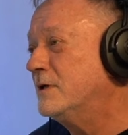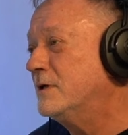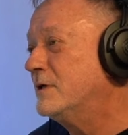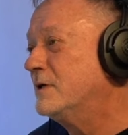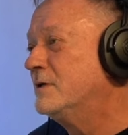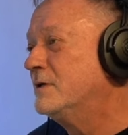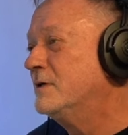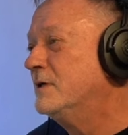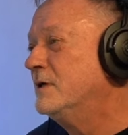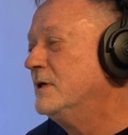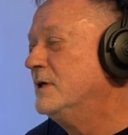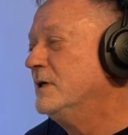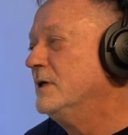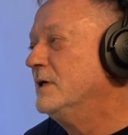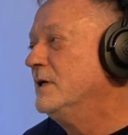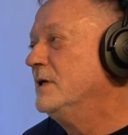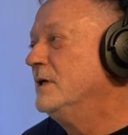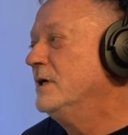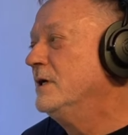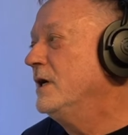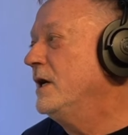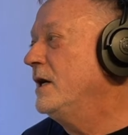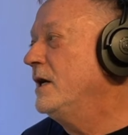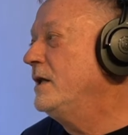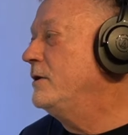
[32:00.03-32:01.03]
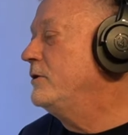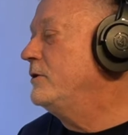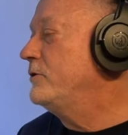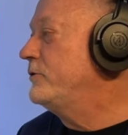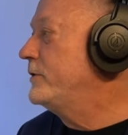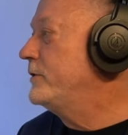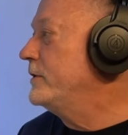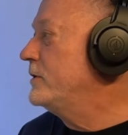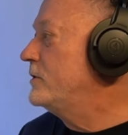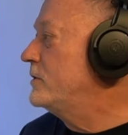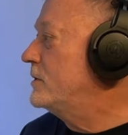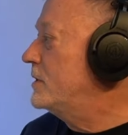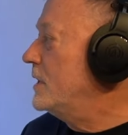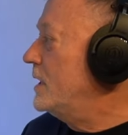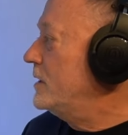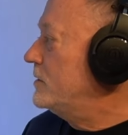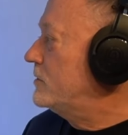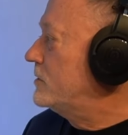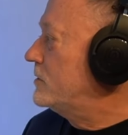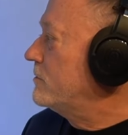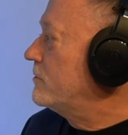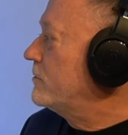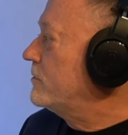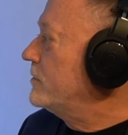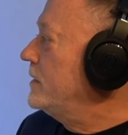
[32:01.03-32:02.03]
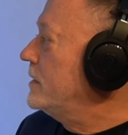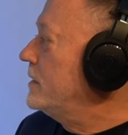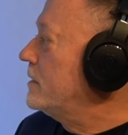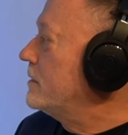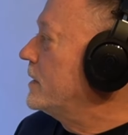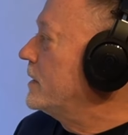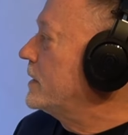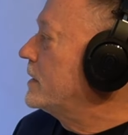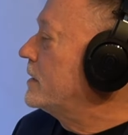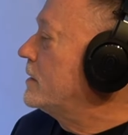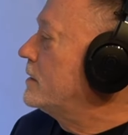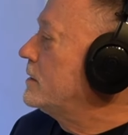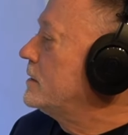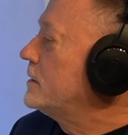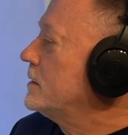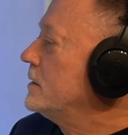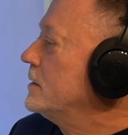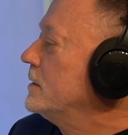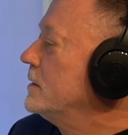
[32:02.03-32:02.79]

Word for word: You know, right. And there's this sense of you know, like,